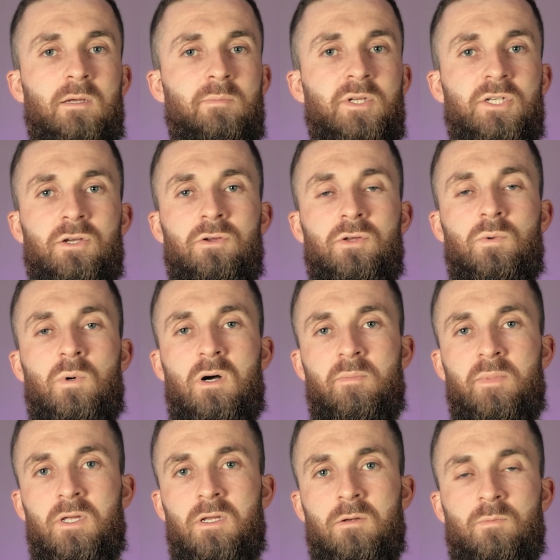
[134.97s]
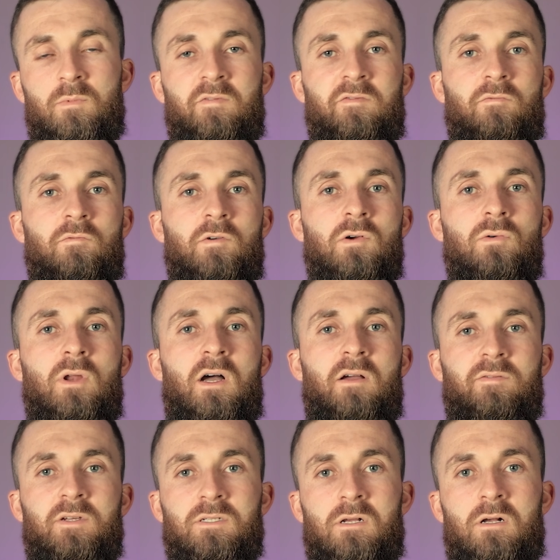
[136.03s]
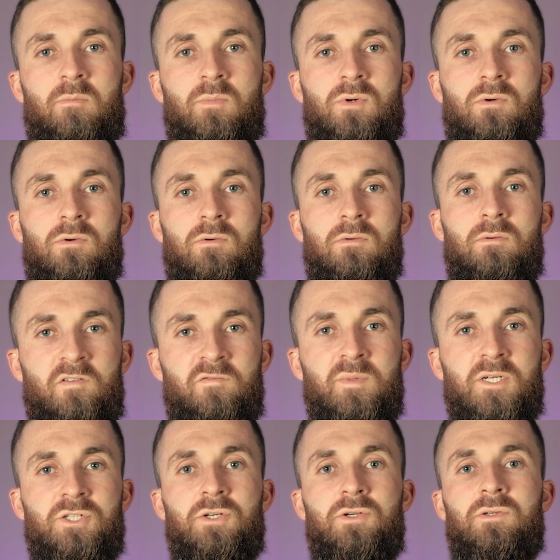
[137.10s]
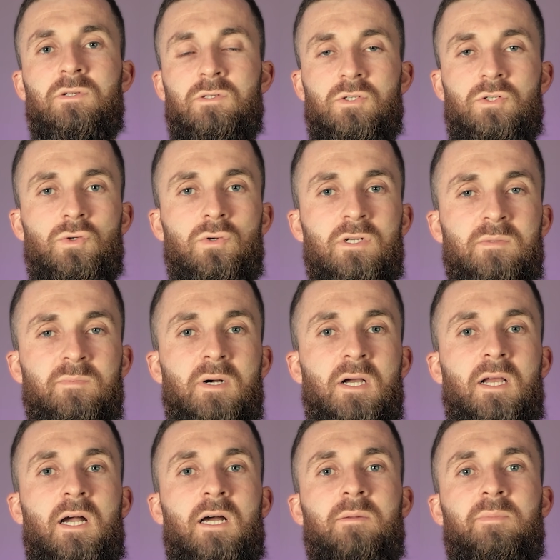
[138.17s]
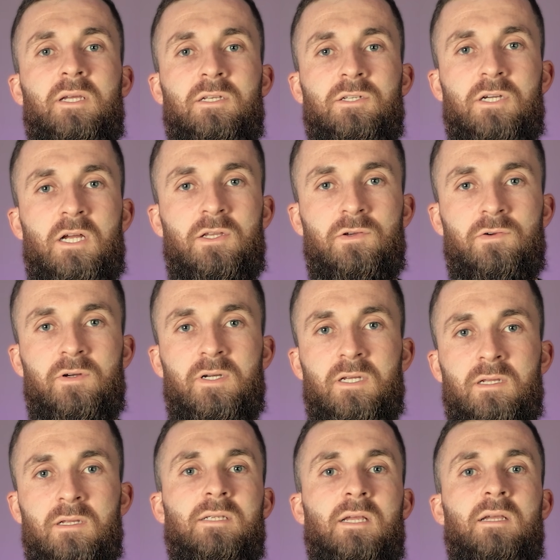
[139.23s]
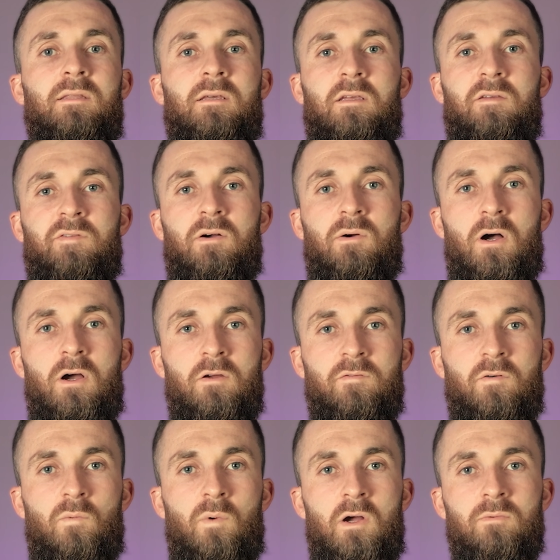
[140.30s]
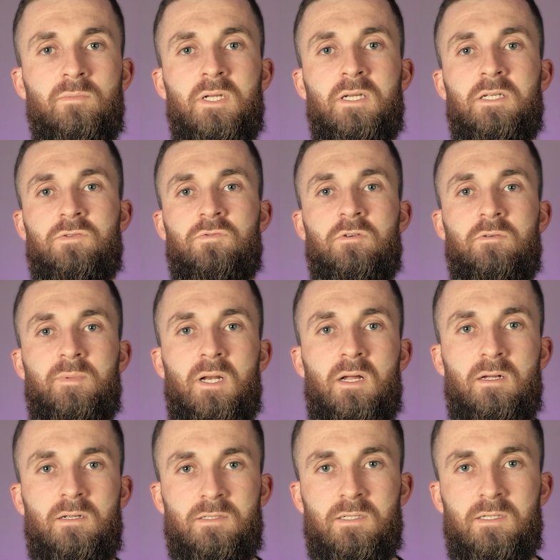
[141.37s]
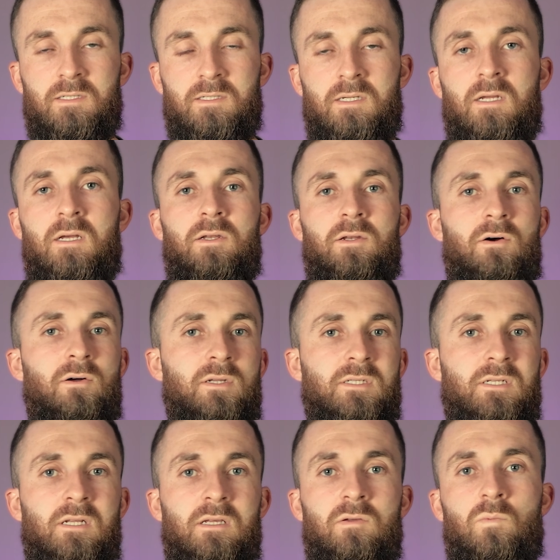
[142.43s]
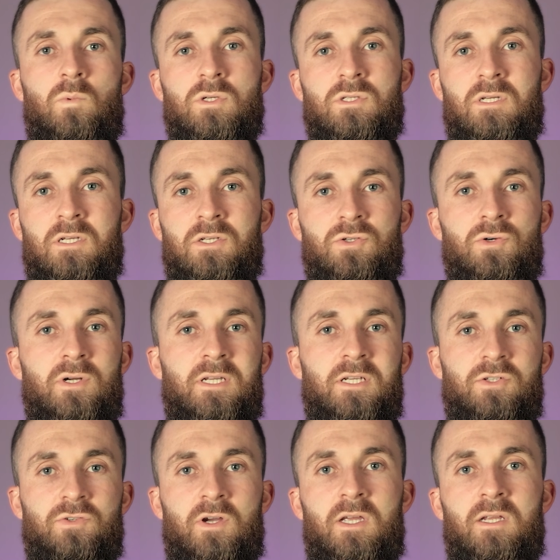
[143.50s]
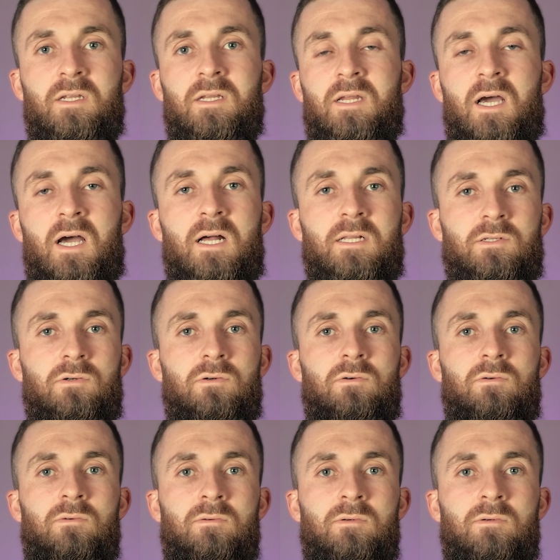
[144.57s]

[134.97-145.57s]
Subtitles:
Let me show you what I mean with a real life example. One of my students joined my academy in January, saying that he felt overwhelmed in his group classes and honestly wasn't enjoying his training at all.